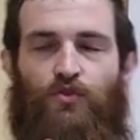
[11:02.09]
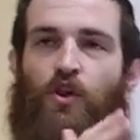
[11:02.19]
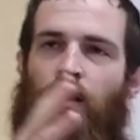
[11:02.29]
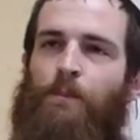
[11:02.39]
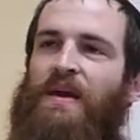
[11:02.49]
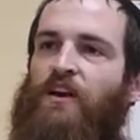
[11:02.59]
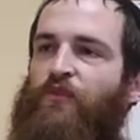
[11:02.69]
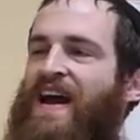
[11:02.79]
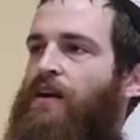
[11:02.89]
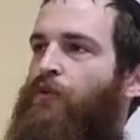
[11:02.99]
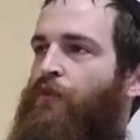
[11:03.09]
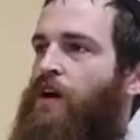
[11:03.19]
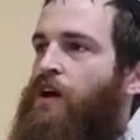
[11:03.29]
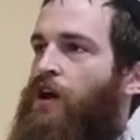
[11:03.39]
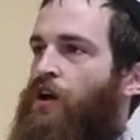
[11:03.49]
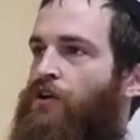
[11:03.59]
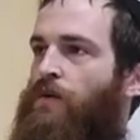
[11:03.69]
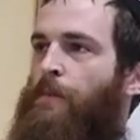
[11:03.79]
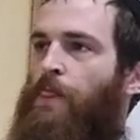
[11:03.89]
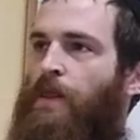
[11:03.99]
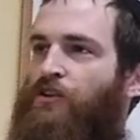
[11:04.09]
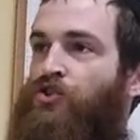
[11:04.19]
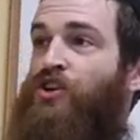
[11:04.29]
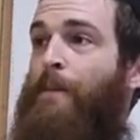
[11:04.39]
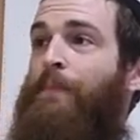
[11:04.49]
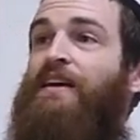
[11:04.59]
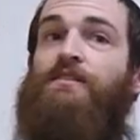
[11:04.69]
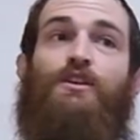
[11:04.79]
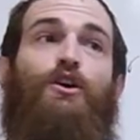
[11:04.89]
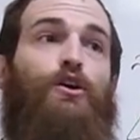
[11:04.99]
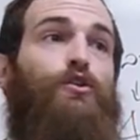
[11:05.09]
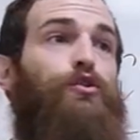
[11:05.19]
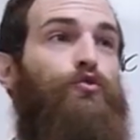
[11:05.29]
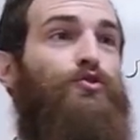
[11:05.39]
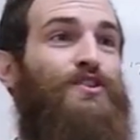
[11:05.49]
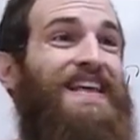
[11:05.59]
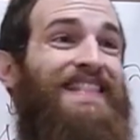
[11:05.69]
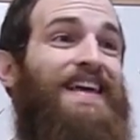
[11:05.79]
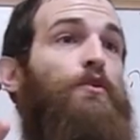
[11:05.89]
not a big fan of jumping to the conclusion that